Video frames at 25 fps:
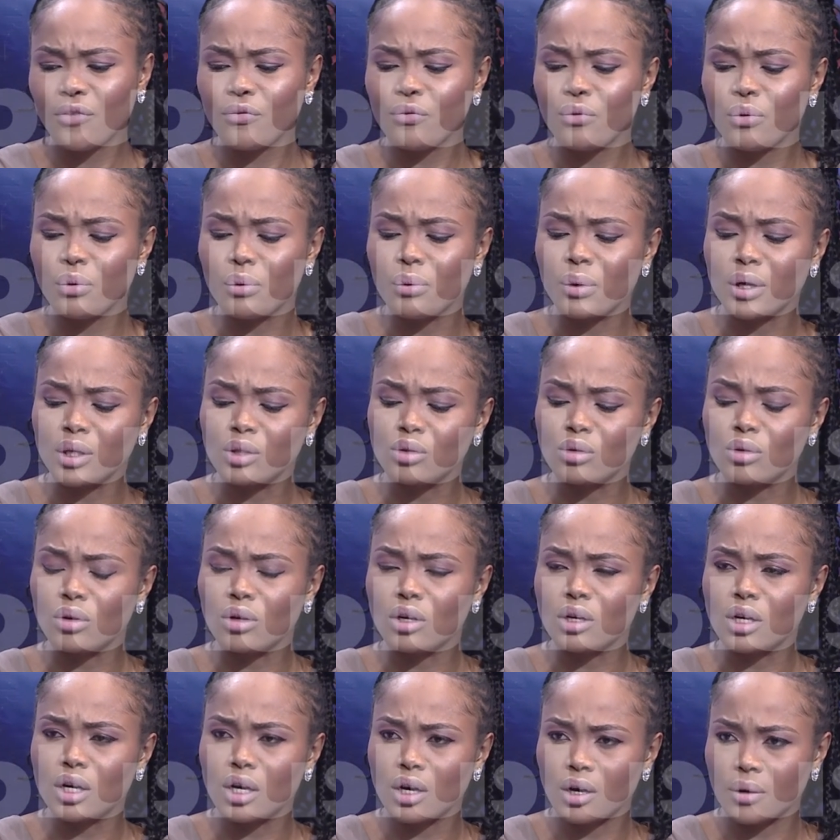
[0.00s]
if we were to
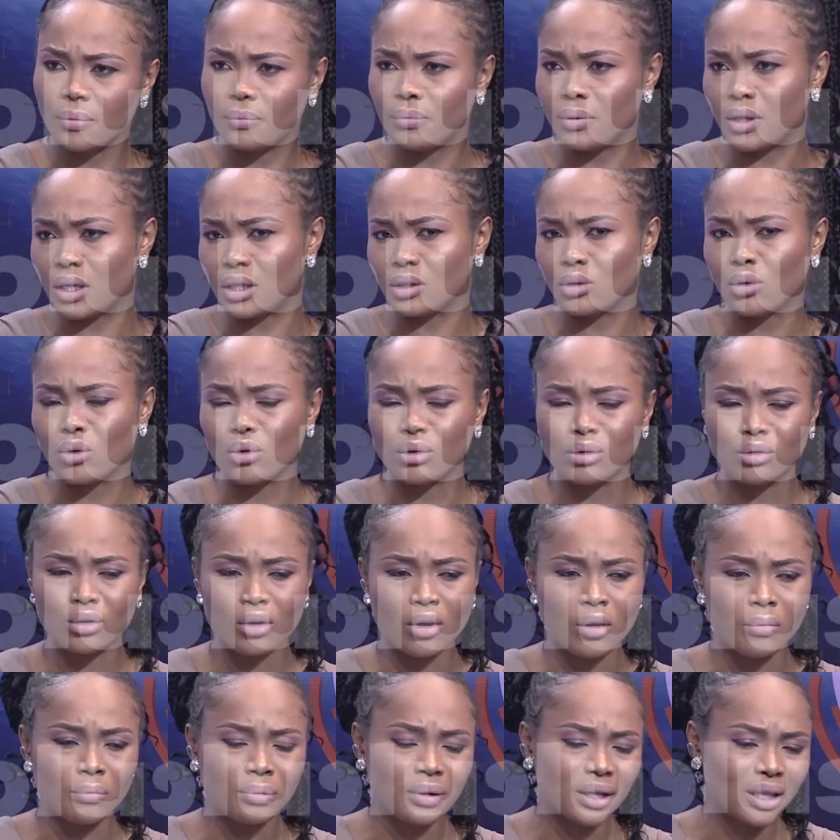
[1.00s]
curb this or to
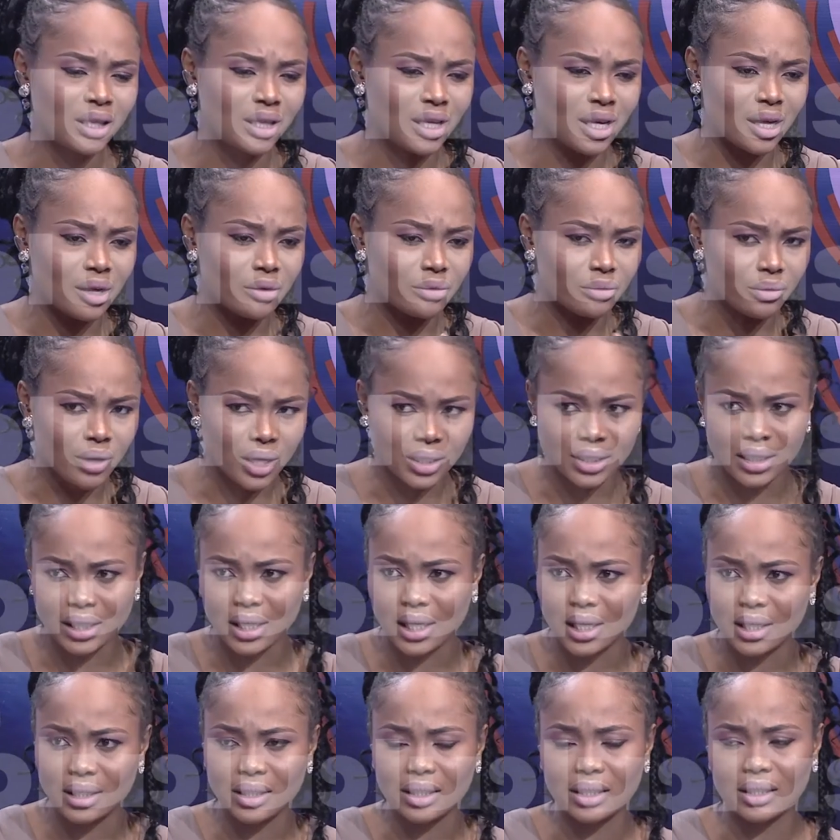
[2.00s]
completely
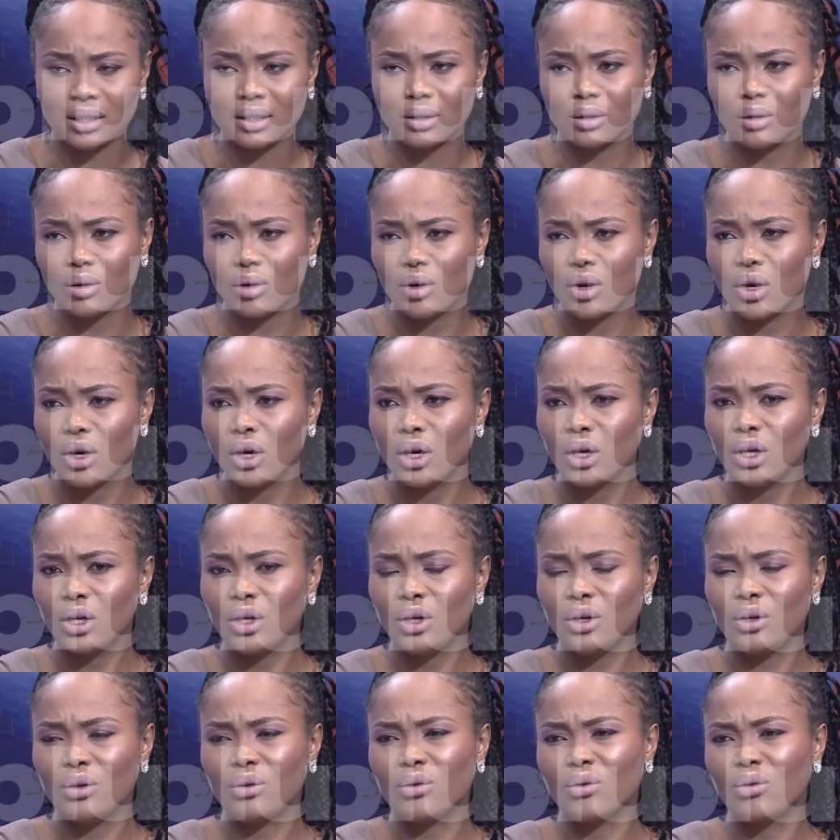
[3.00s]
eradicate it,
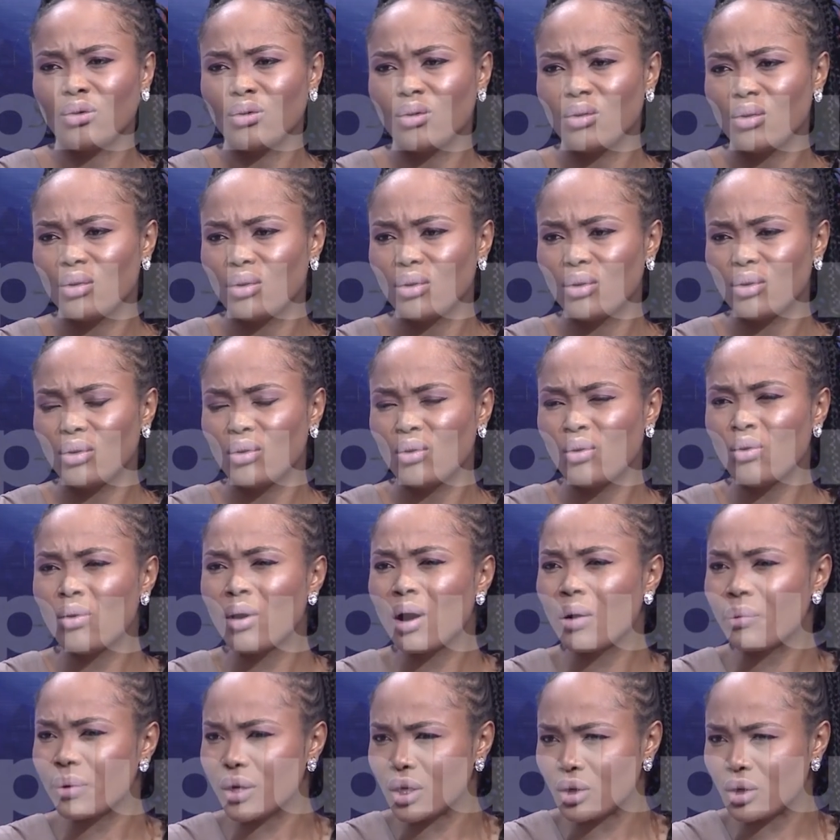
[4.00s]
you know, who are we